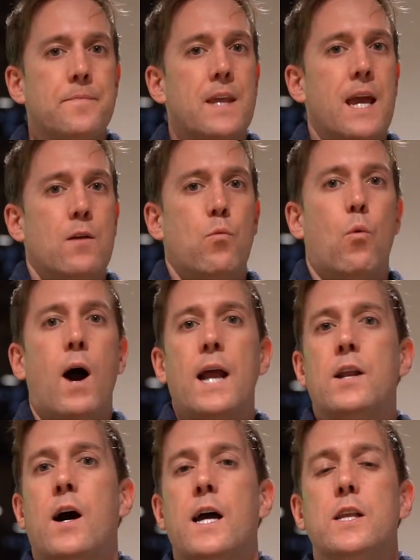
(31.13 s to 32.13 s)
and why
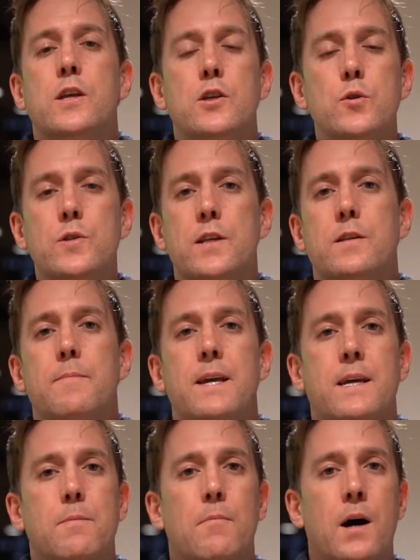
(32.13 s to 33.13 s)
not use it to
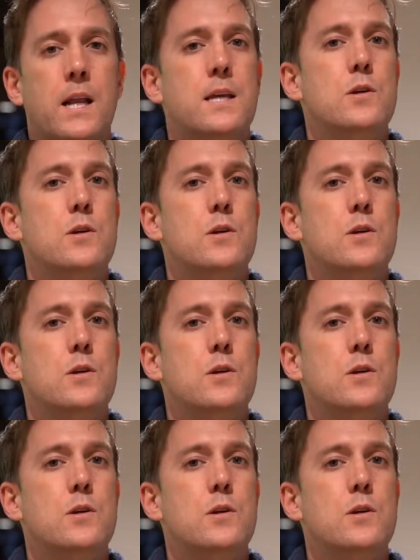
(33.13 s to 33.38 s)
make money,